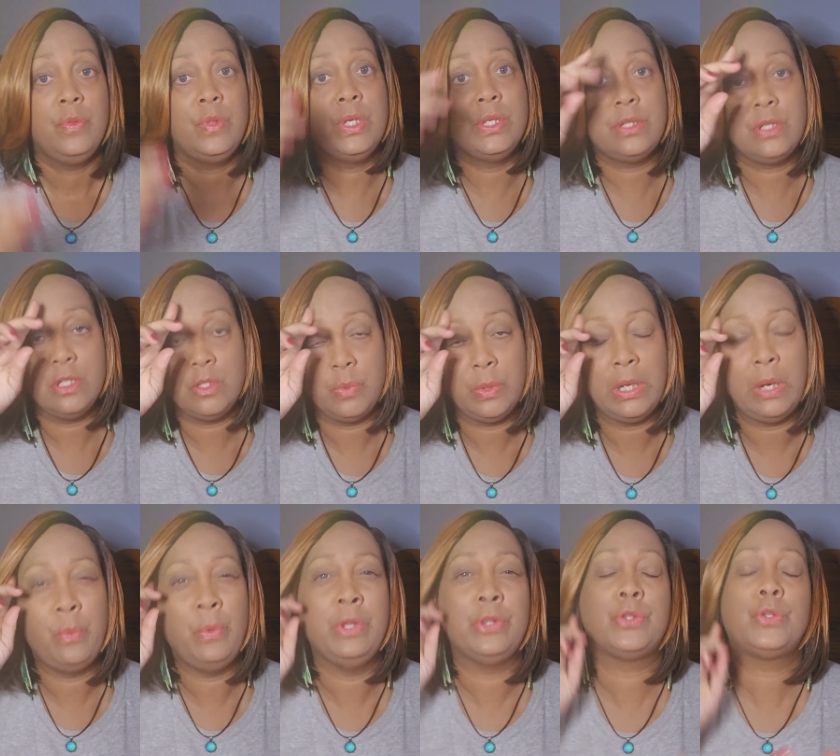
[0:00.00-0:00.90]
This is what
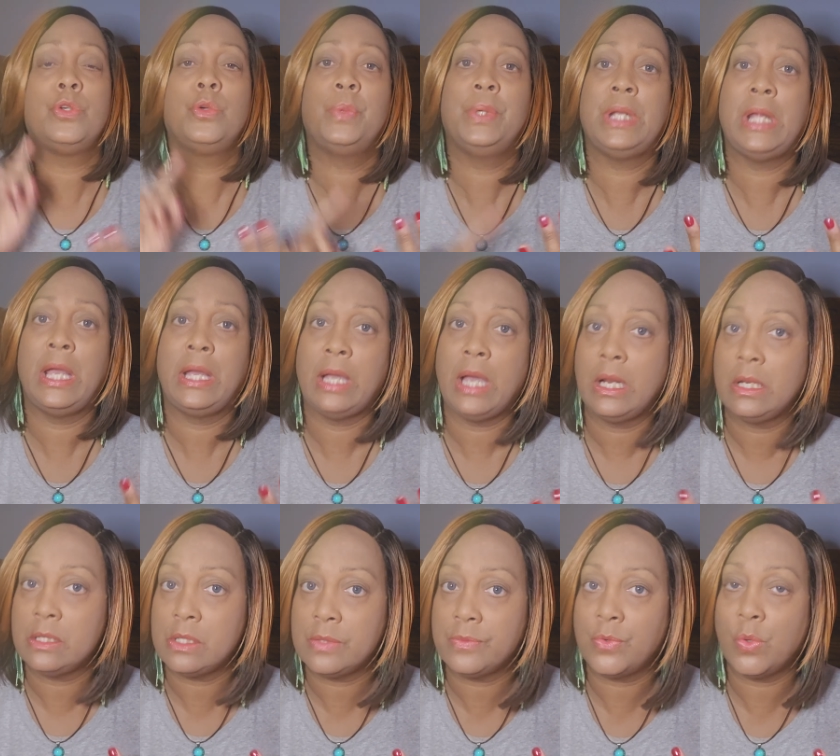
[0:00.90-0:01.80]
I went through when I
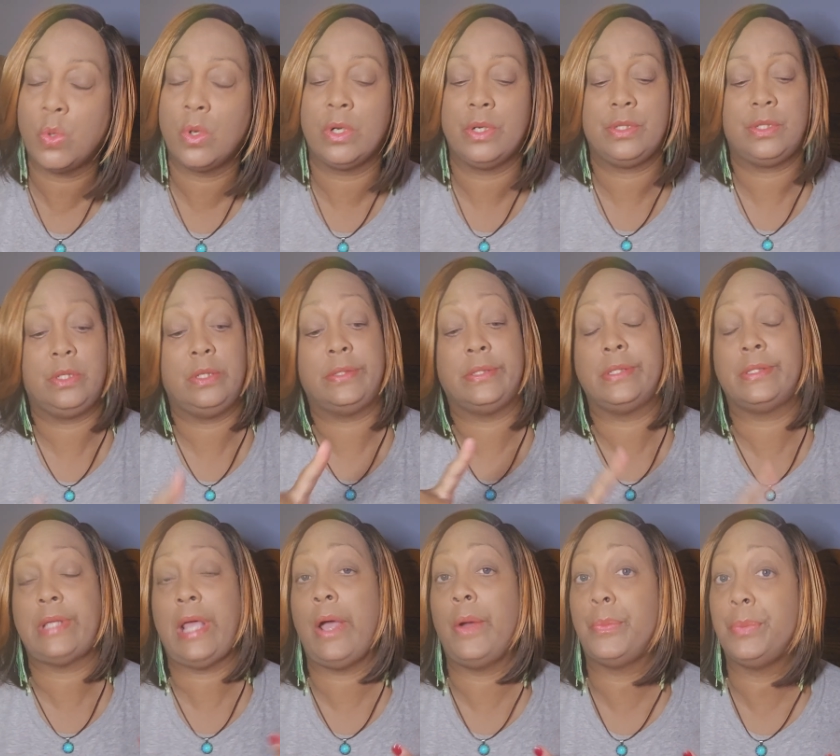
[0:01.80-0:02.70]
got a divorce. This
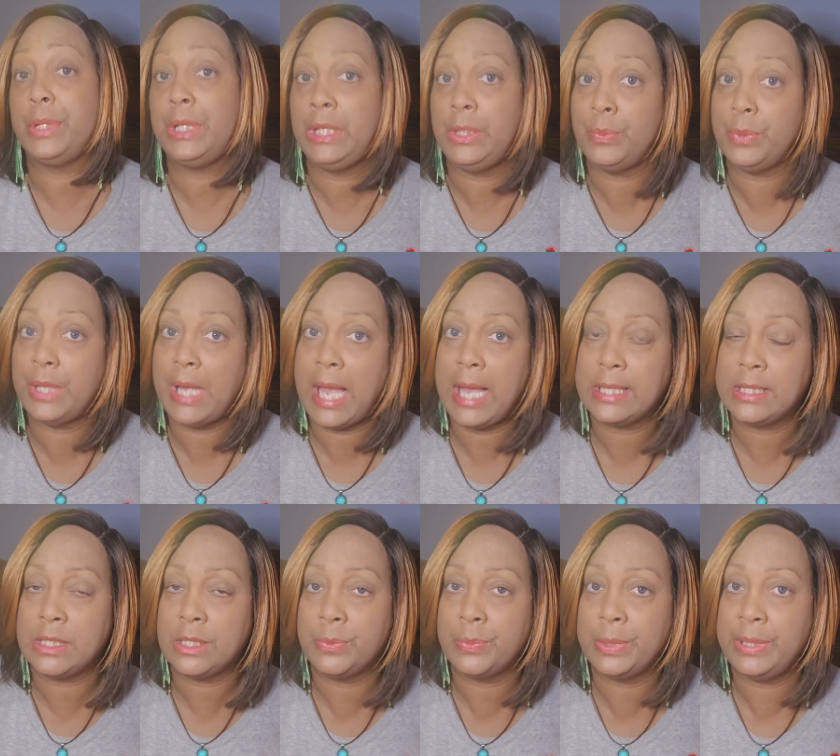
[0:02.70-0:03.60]
is how he
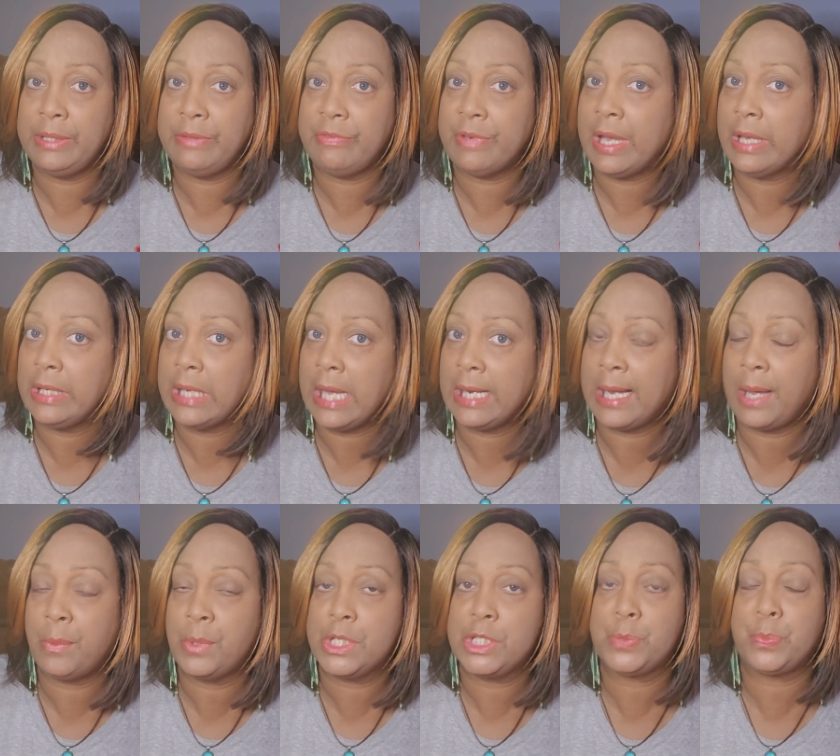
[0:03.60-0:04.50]
reacted when he found out
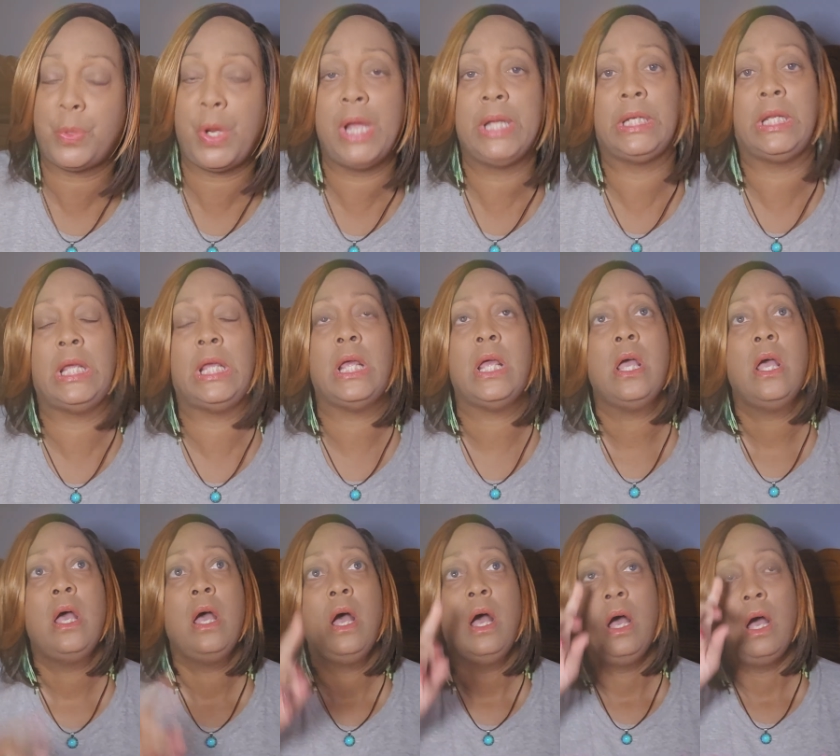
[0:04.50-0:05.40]
I was pregnant.
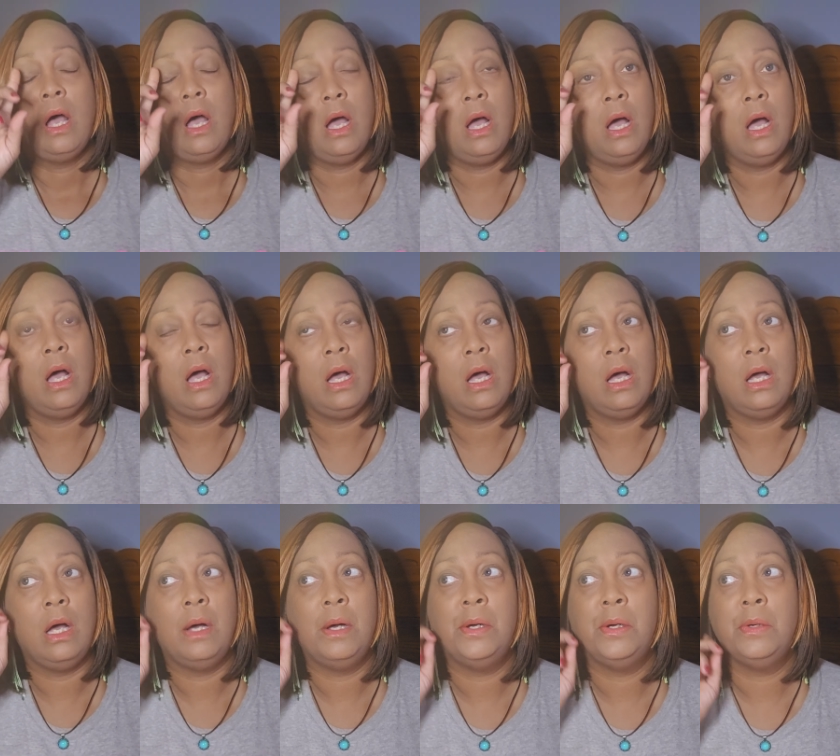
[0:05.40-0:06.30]

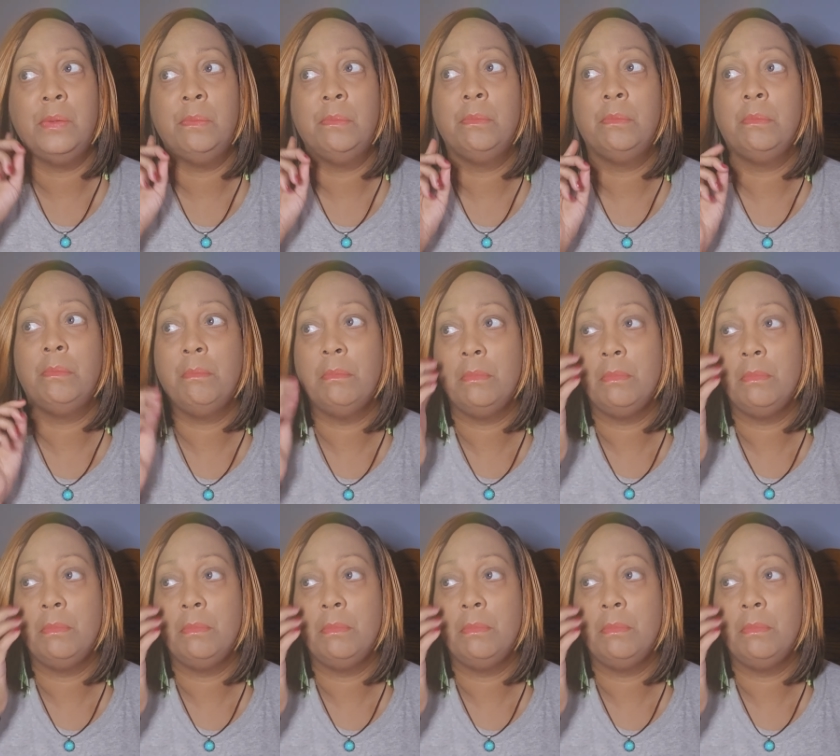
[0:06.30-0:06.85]
Um,